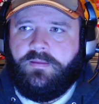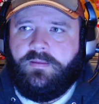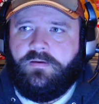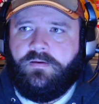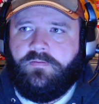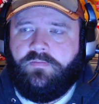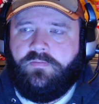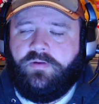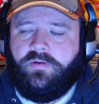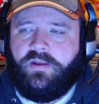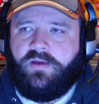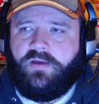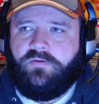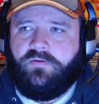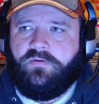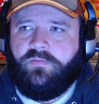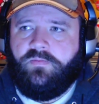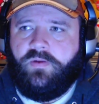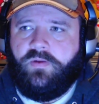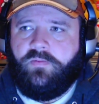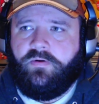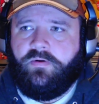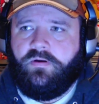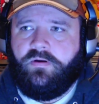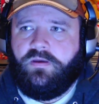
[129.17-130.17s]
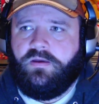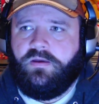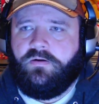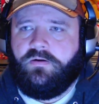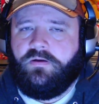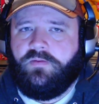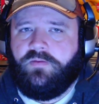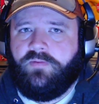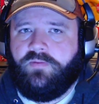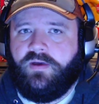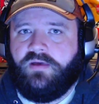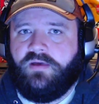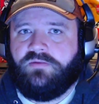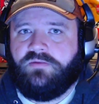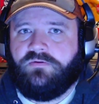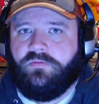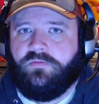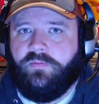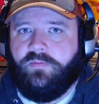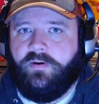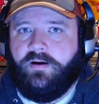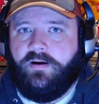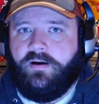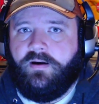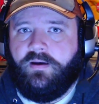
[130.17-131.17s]
But I remember hearing
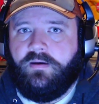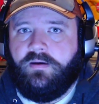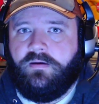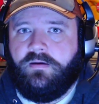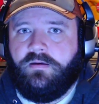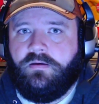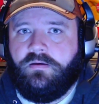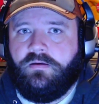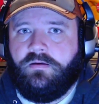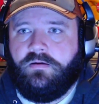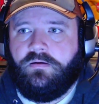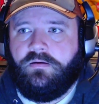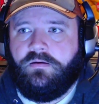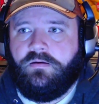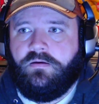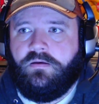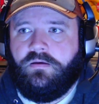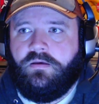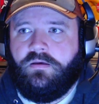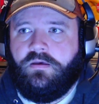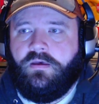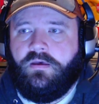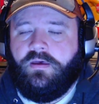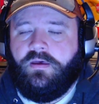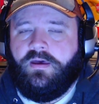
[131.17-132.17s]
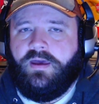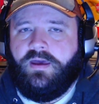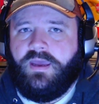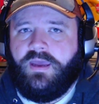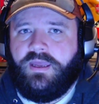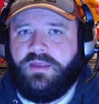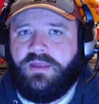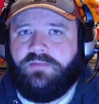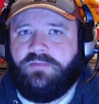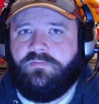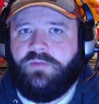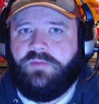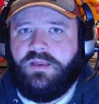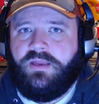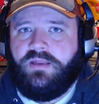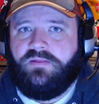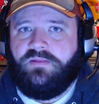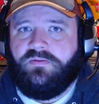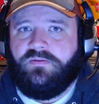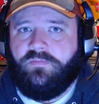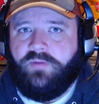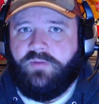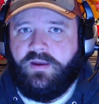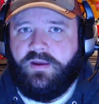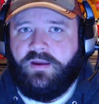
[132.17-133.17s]
passerby and meeting
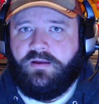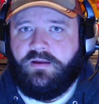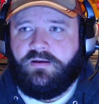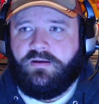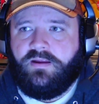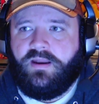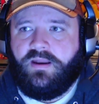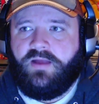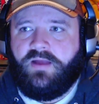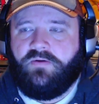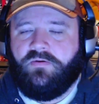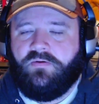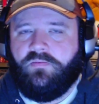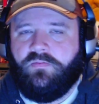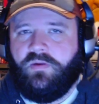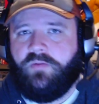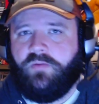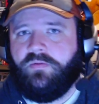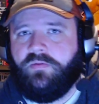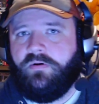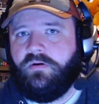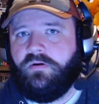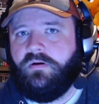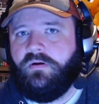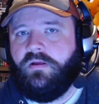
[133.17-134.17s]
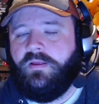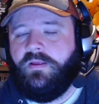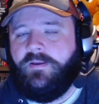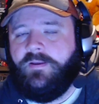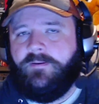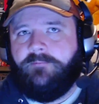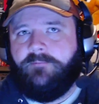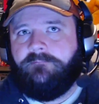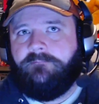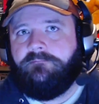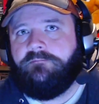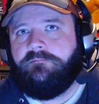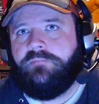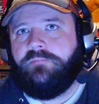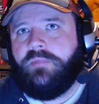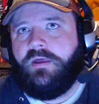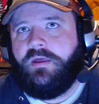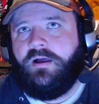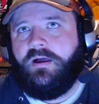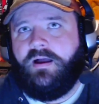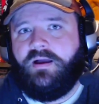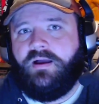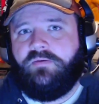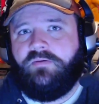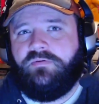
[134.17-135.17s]
the band, and I remember
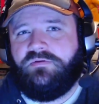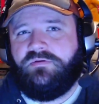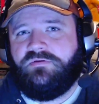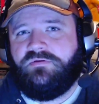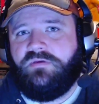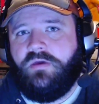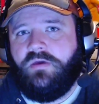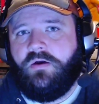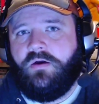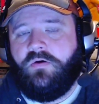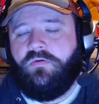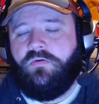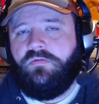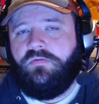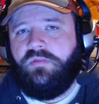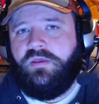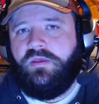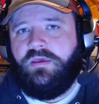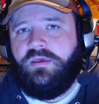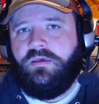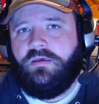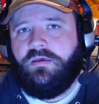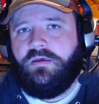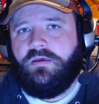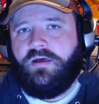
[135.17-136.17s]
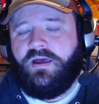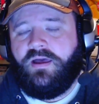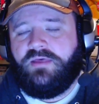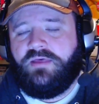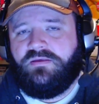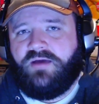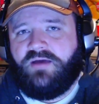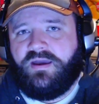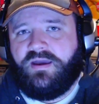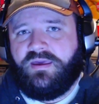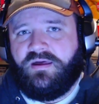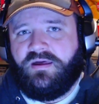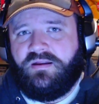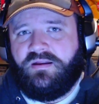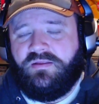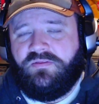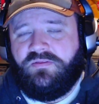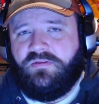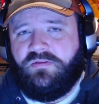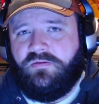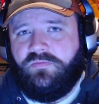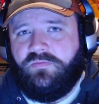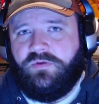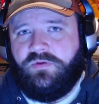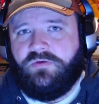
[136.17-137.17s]
I was the only I, I got
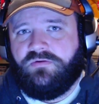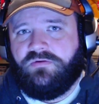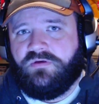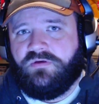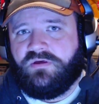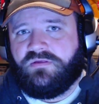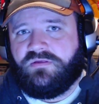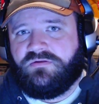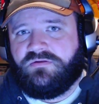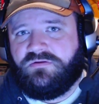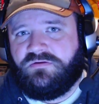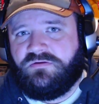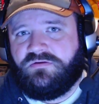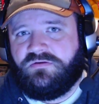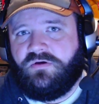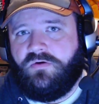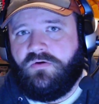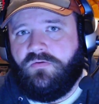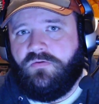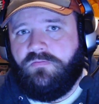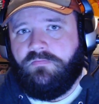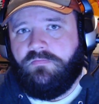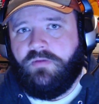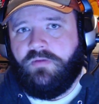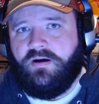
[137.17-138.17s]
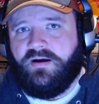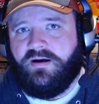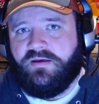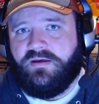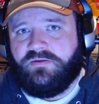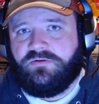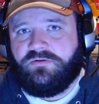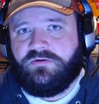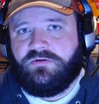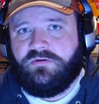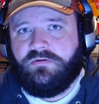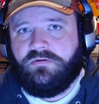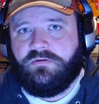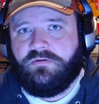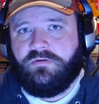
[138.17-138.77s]
into the music so much.